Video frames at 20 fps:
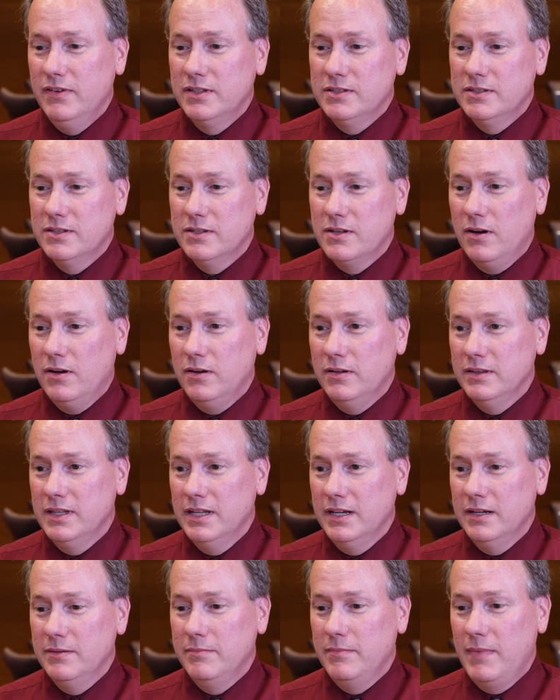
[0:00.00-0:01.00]

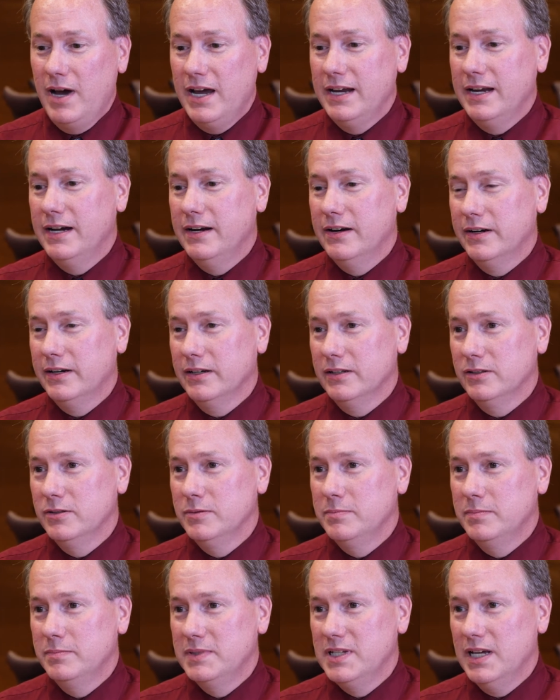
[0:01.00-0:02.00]
installed the My Hearing
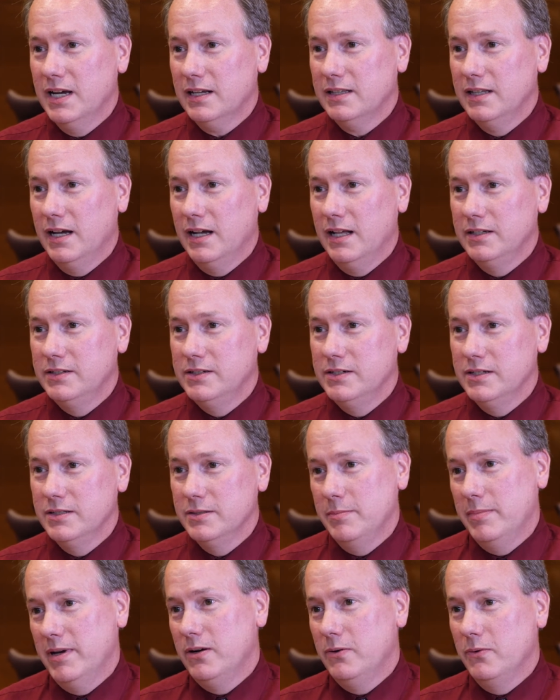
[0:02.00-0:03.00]
Loop technology
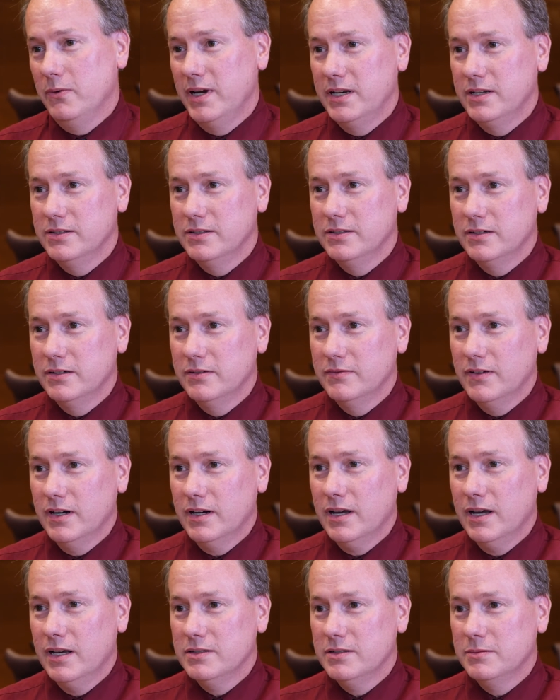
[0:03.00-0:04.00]
as a better way to serve
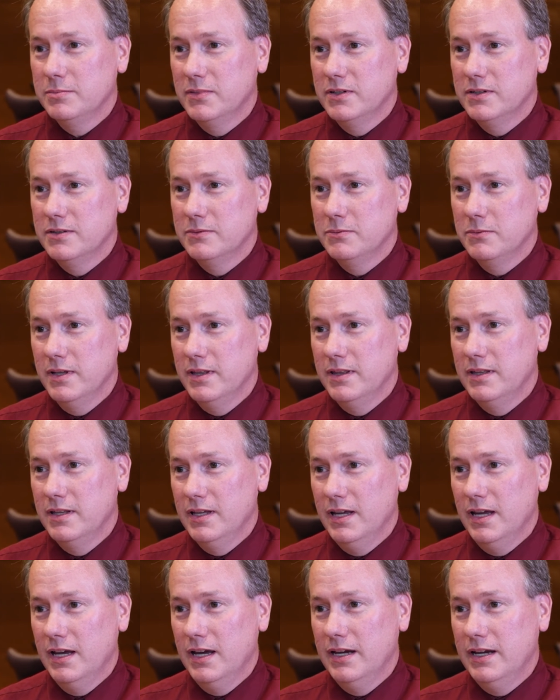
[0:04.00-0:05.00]
our customers
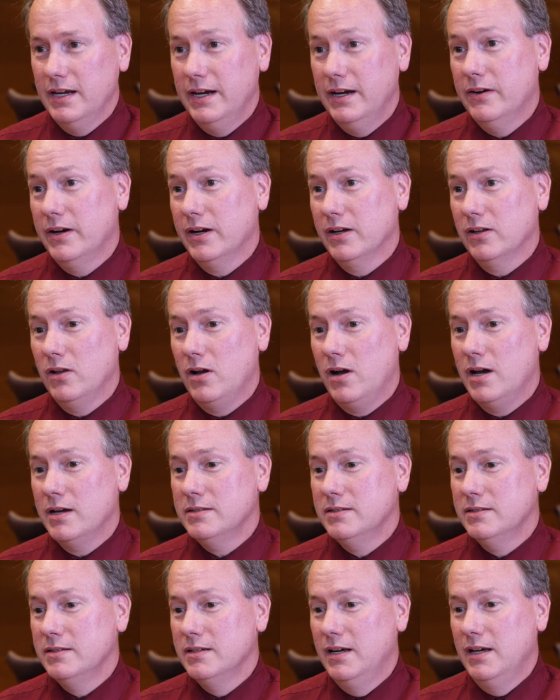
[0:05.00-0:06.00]
with hearing
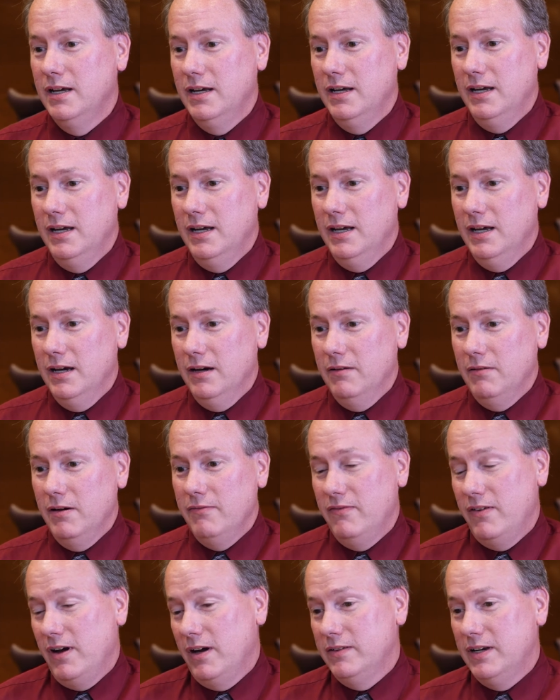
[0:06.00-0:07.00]
loss.
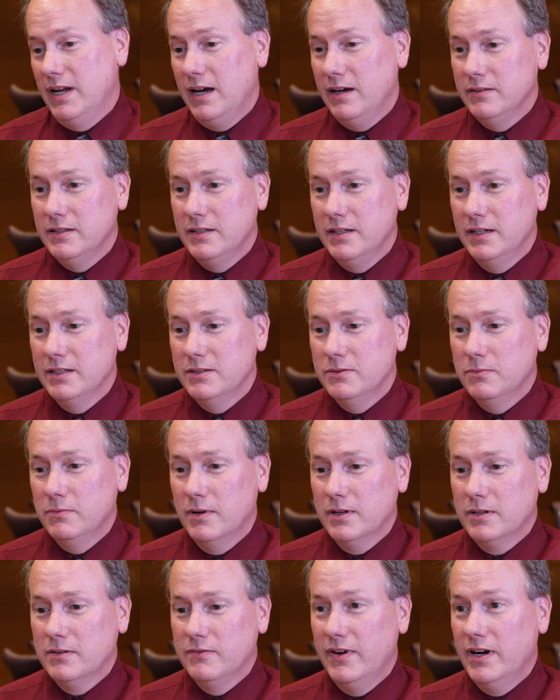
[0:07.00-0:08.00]
We found out that
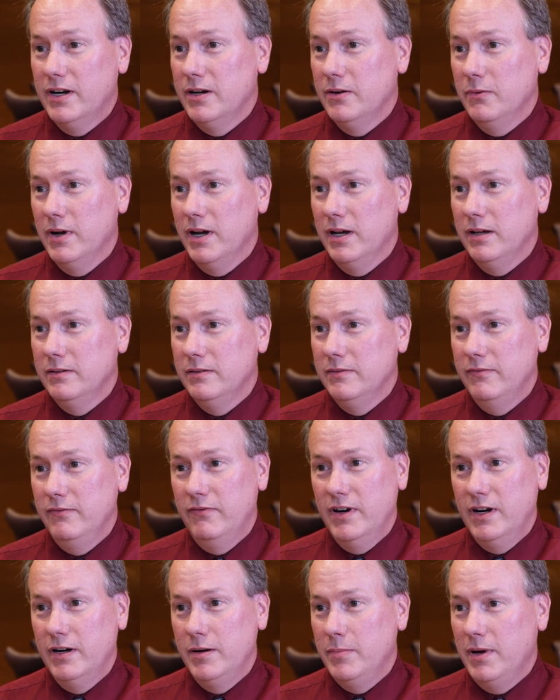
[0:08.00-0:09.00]
it's worked very well,
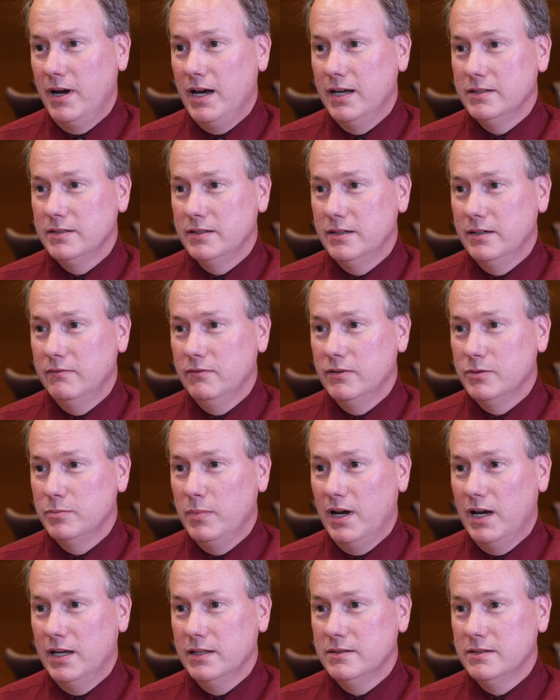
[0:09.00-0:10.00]
very positive
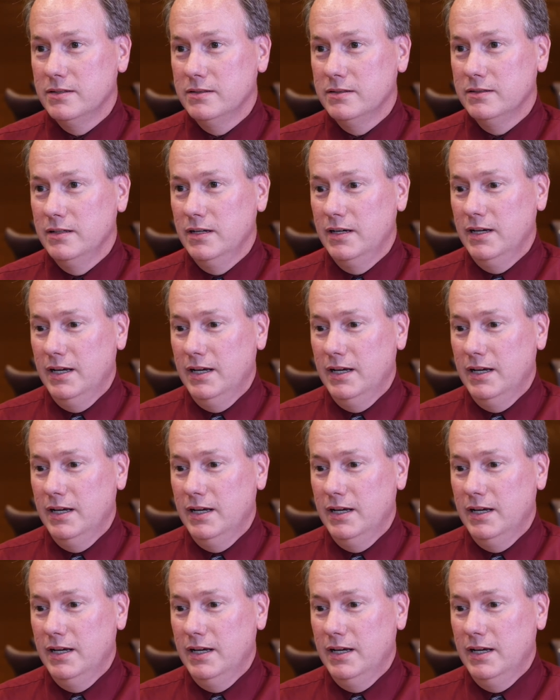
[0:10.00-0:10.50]
responses.